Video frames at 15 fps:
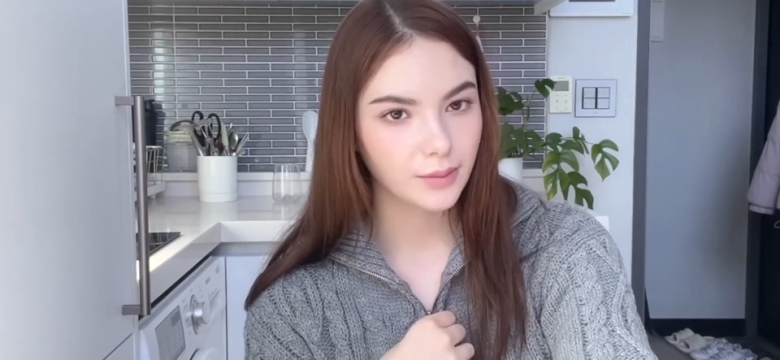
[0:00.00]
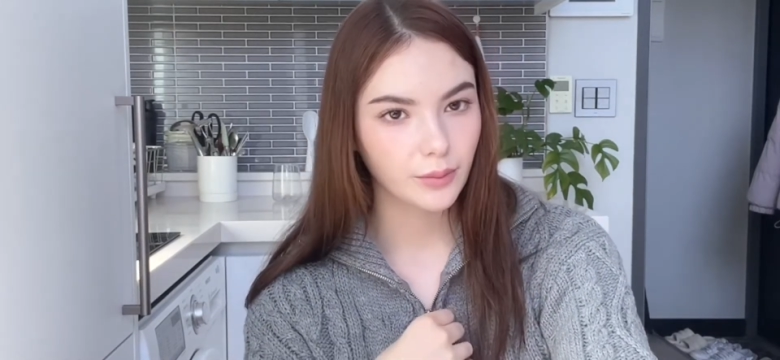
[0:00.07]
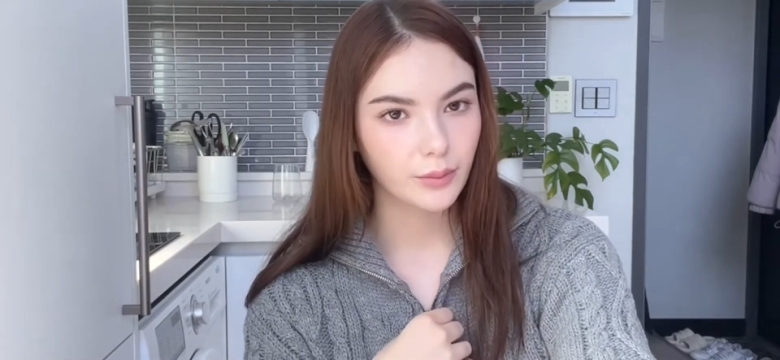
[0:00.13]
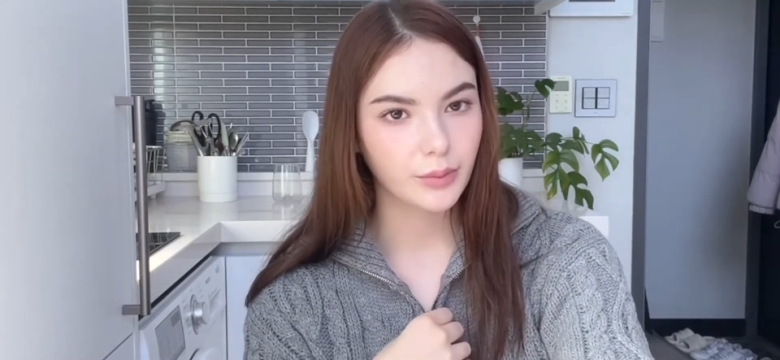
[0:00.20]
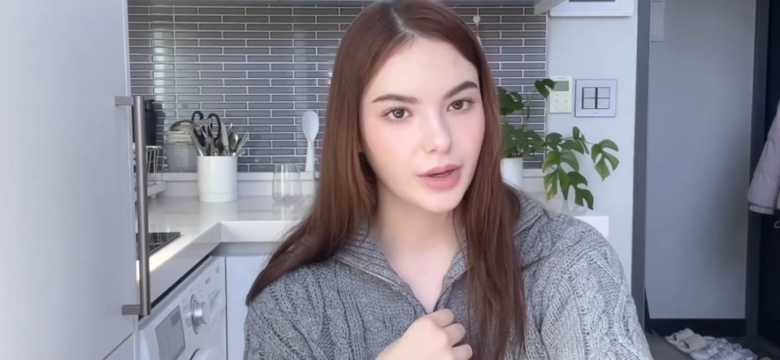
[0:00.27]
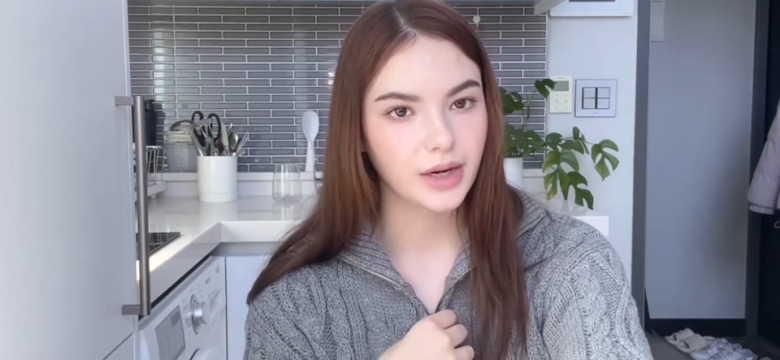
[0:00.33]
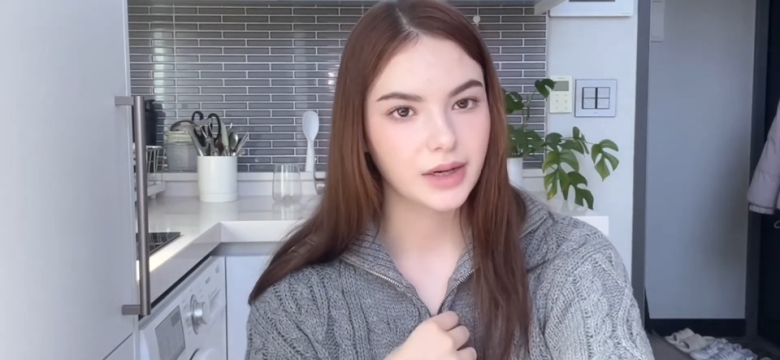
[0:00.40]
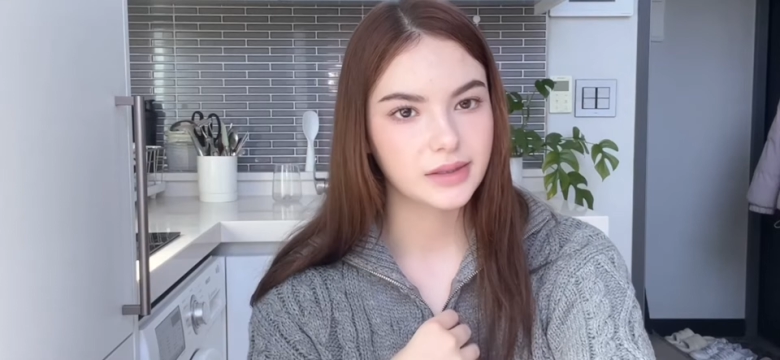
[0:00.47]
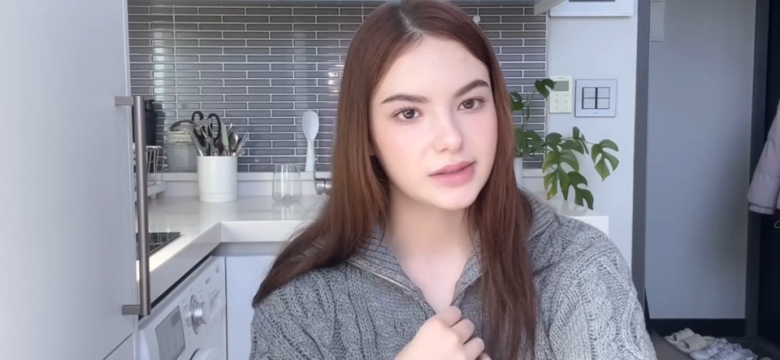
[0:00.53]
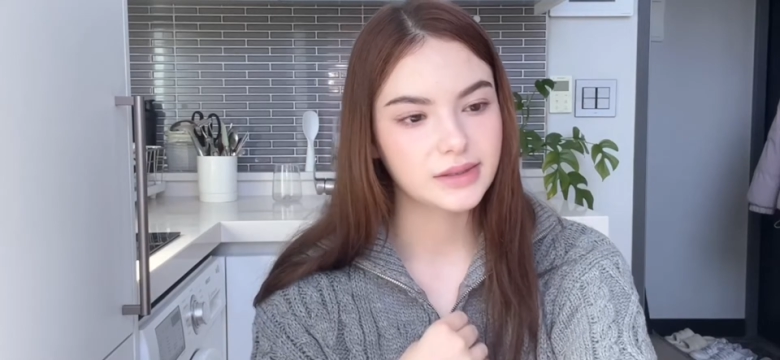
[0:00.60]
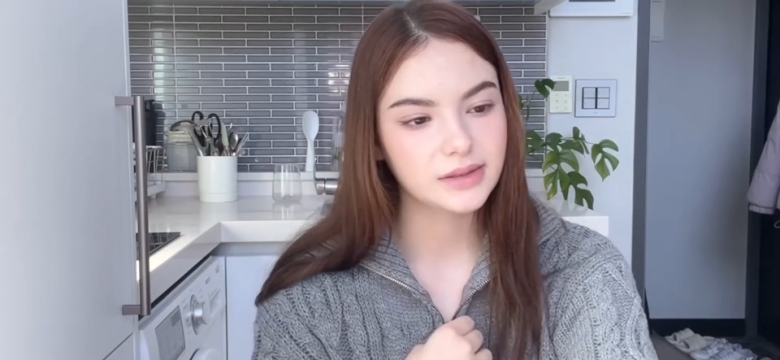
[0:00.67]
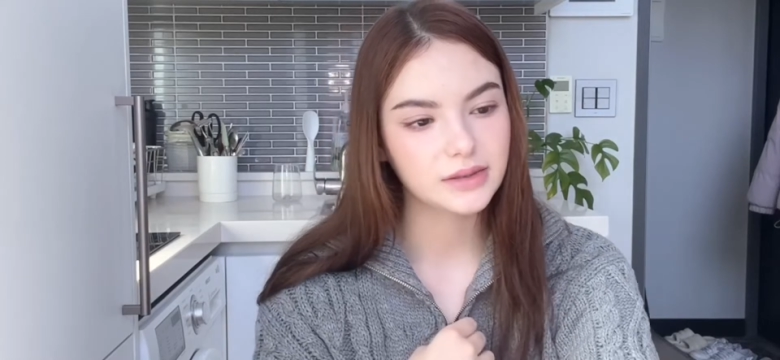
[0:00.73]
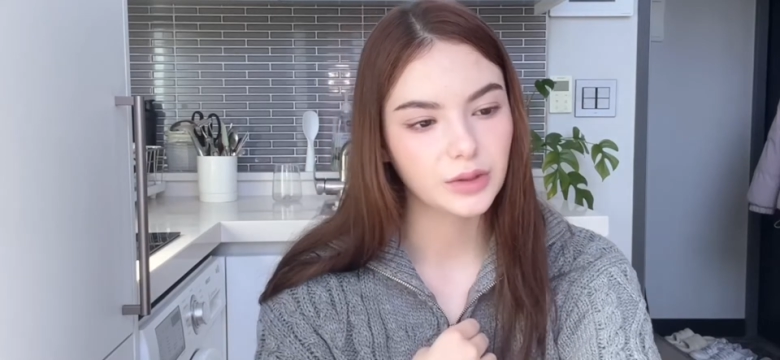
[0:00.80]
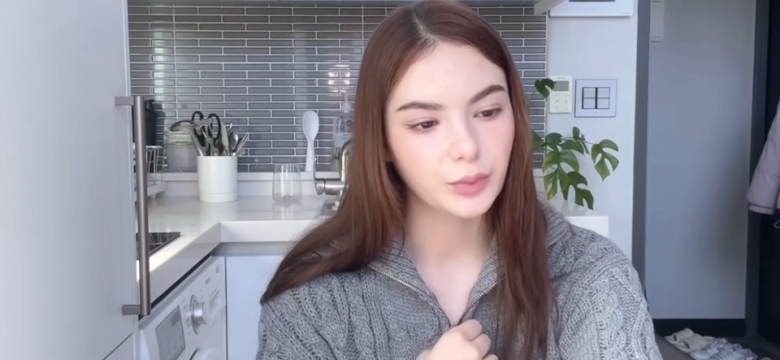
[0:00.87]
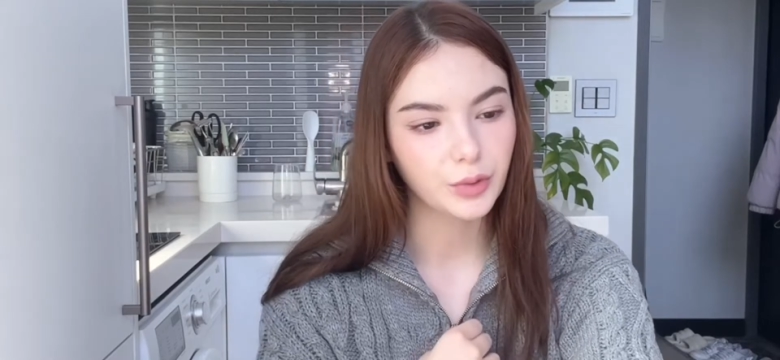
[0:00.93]
but I
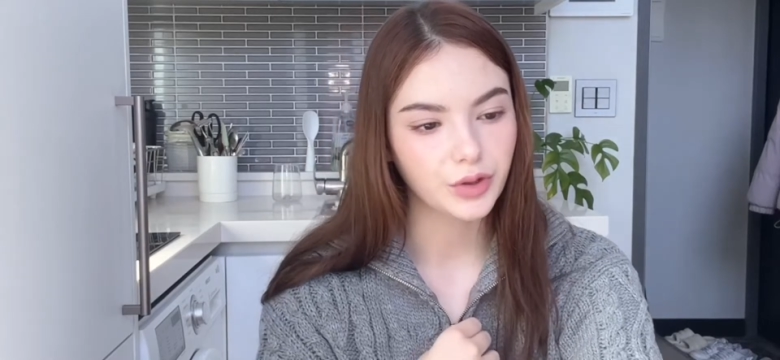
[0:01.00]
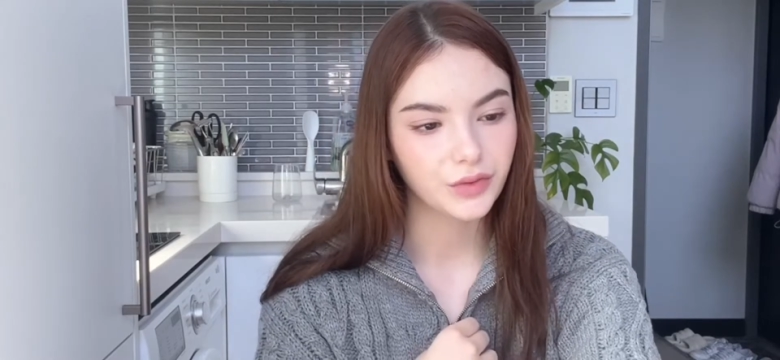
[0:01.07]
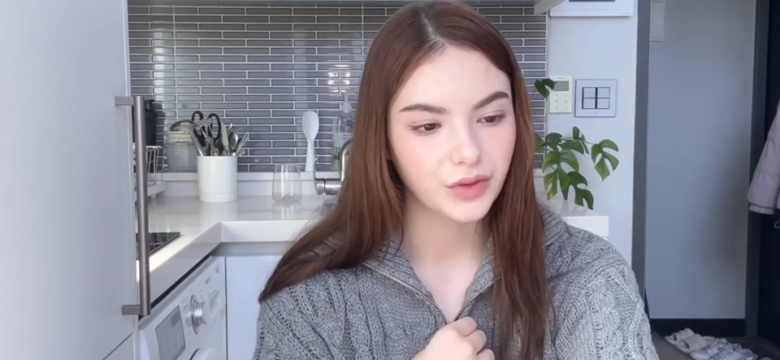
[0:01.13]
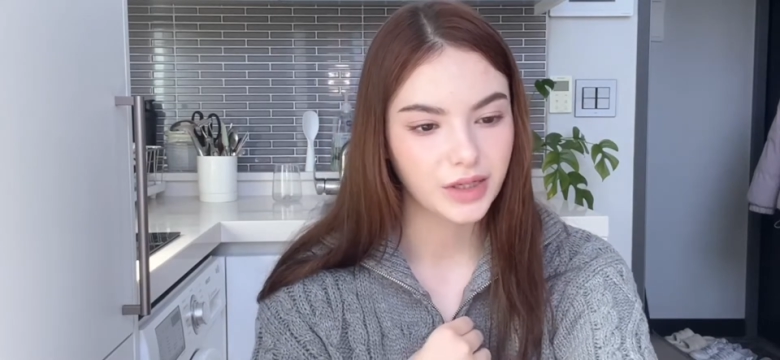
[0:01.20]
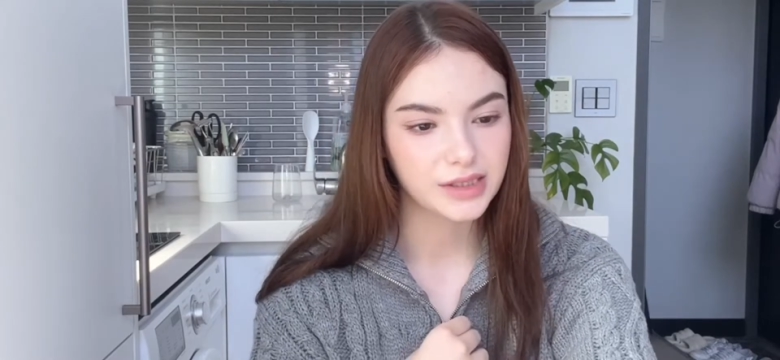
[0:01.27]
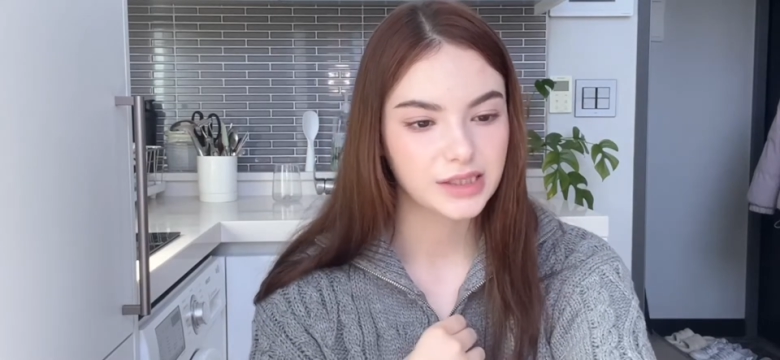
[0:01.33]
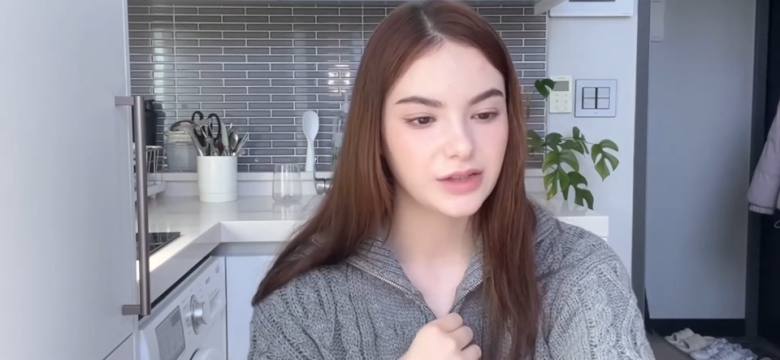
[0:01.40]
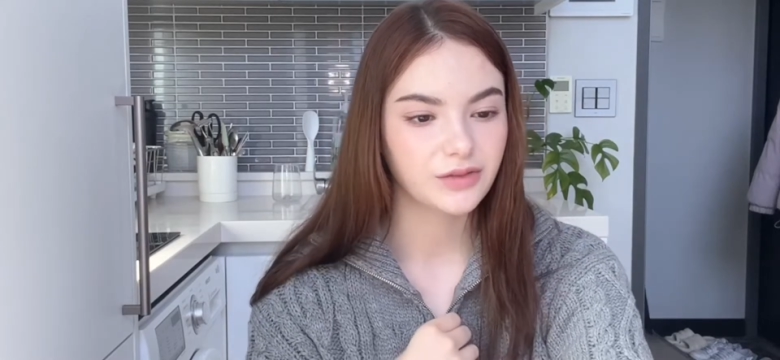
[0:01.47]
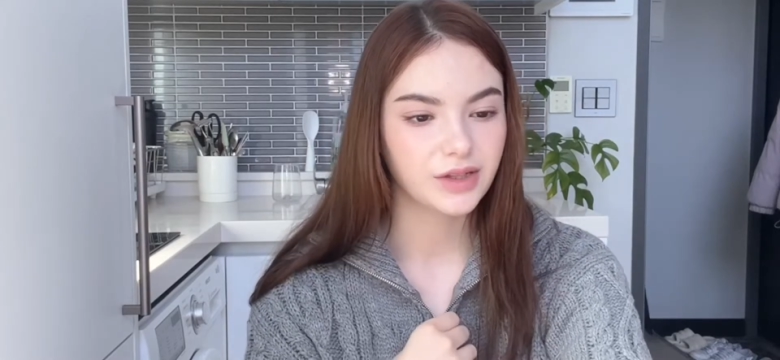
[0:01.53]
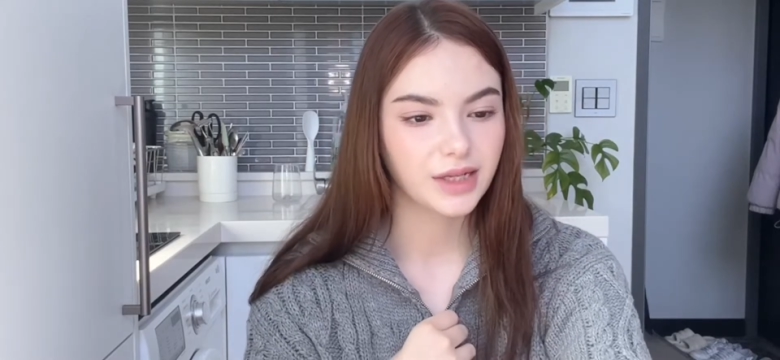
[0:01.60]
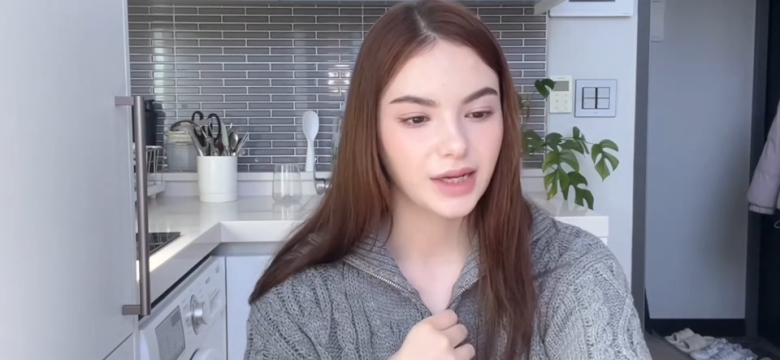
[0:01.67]
still support the idea that